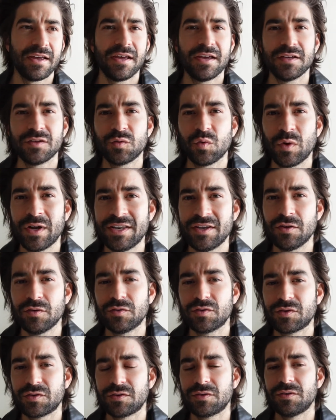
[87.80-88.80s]
when
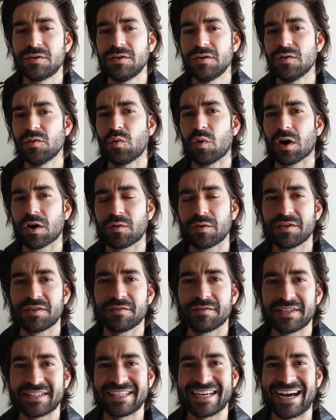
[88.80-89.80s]
you work with a
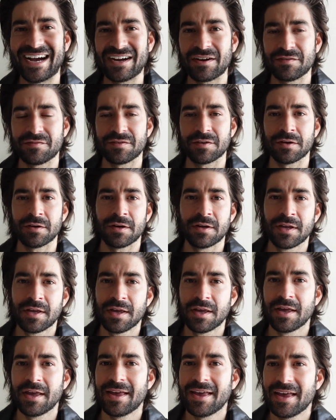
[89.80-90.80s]
photographer
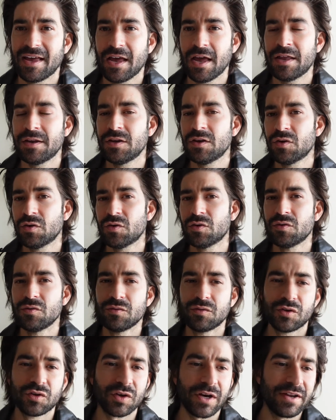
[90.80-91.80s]
and you
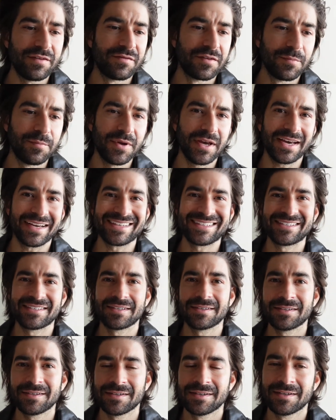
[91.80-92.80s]
trade for
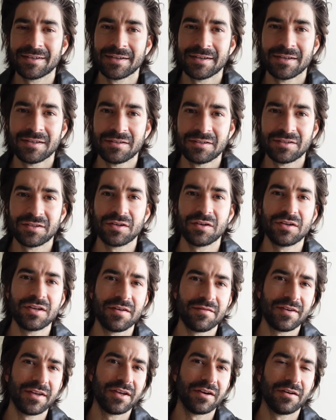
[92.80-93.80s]
pics. So you're
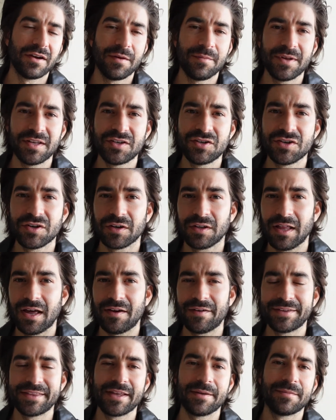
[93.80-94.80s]
giving your image, you're
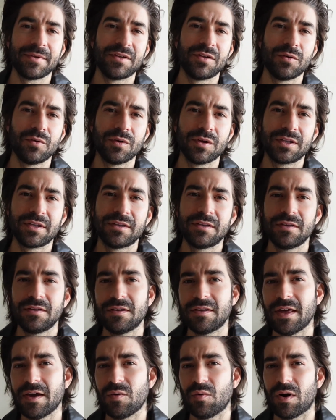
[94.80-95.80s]
allowing them to do what
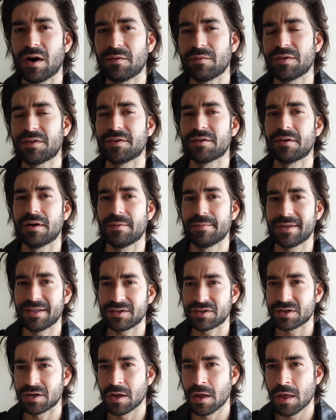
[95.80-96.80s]
they want with your image.